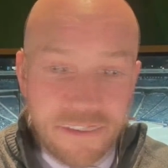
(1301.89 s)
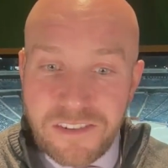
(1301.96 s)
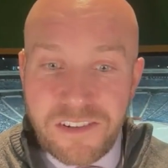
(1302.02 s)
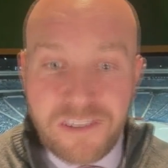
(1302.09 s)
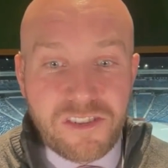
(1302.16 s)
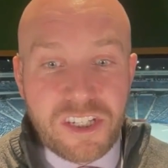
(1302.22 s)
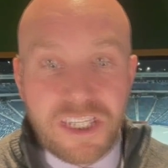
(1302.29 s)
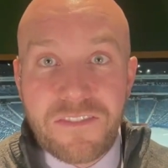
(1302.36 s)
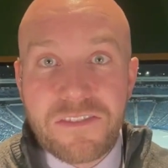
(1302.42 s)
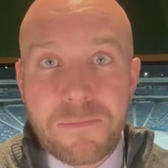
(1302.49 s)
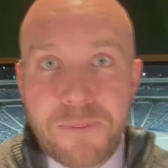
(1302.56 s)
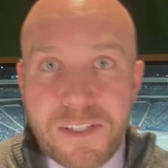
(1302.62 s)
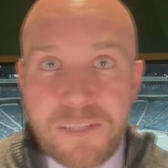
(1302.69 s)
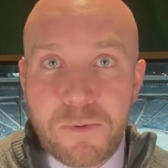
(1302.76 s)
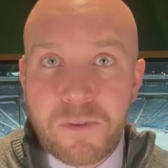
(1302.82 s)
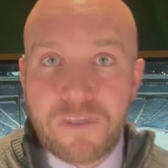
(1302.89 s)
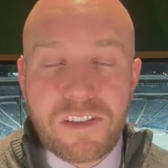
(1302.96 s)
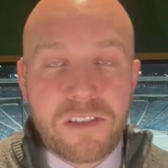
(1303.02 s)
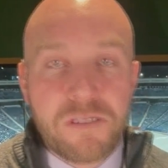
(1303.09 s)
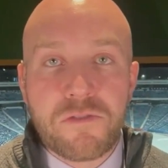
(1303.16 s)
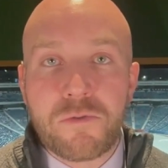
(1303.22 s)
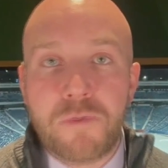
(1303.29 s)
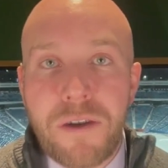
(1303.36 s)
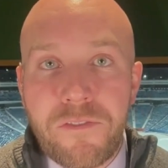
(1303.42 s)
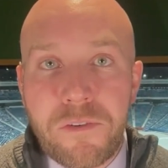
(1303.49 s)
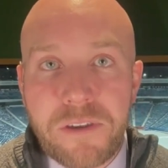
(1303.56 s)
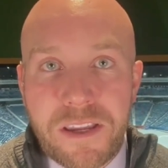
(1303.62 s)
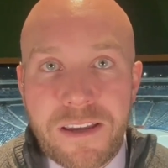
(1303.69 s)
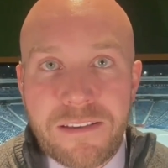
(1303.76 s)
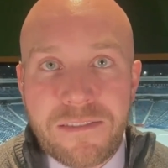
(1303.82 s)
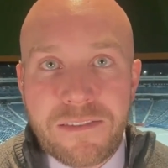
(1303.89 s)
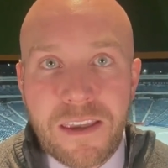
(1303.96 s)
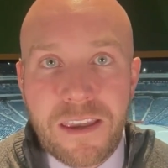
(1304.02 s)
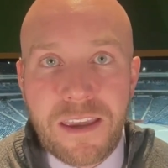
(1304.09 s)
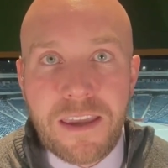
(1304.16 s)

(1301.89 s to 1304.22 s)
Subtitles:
City Chiefs, the Pittsburgh Steelers, whoever it is.